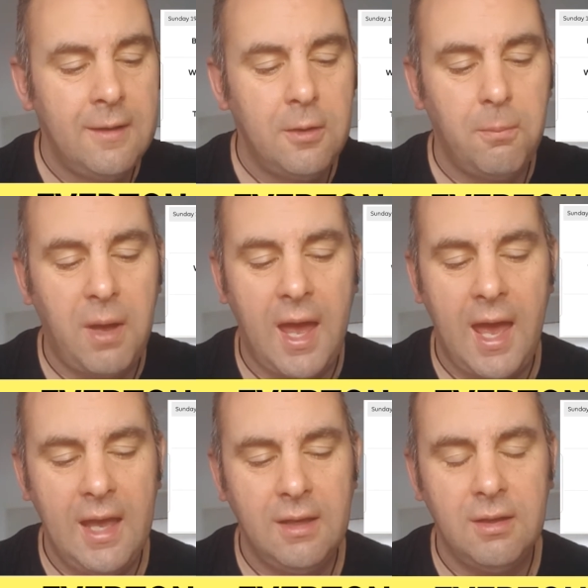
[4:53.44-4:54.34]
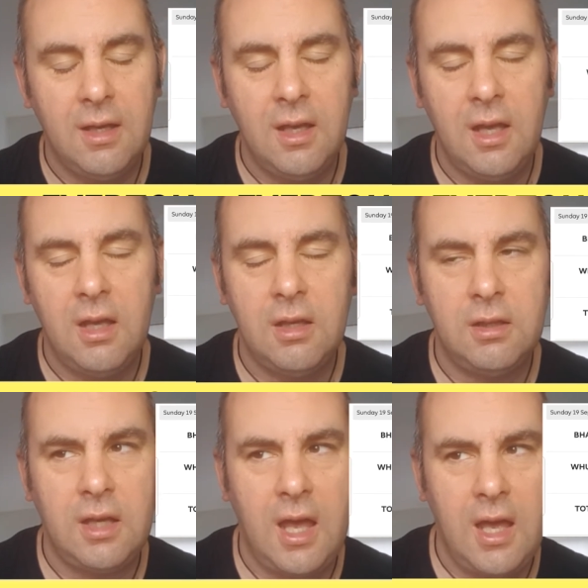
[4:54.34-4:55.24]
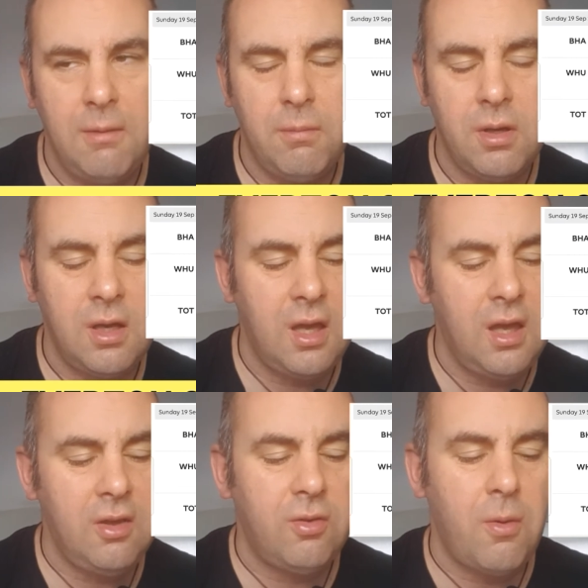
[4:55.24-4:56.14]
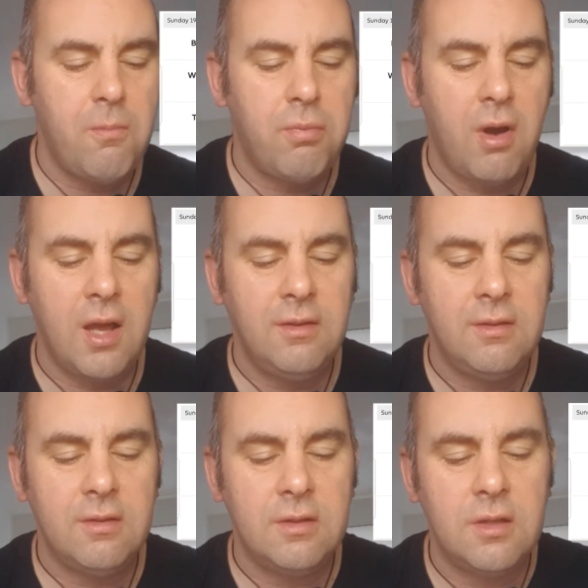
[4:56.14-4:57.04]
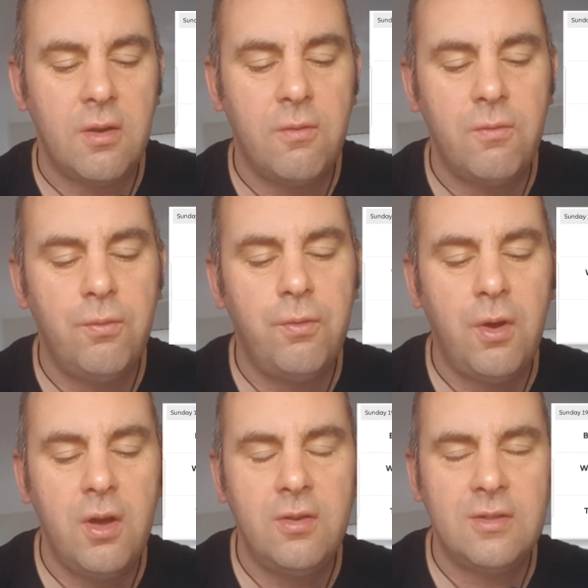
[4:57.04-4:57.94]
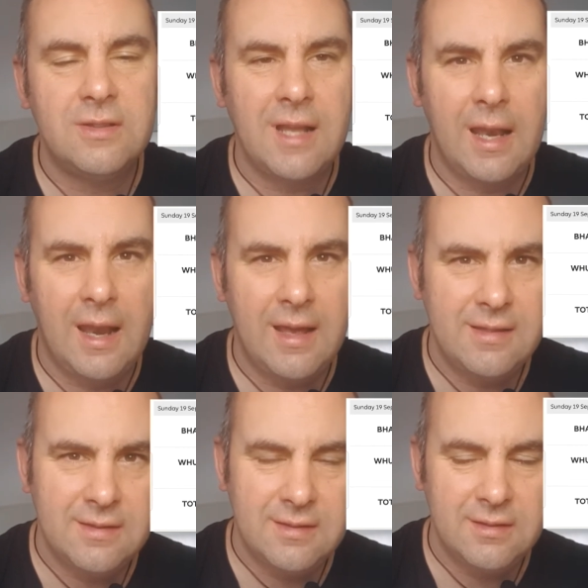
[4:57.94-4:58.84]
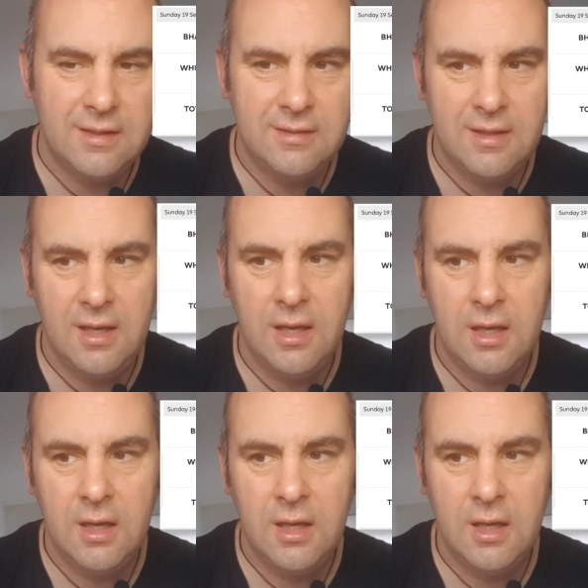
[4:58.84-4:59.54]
Number 8 game is Brighton versus Leicester City.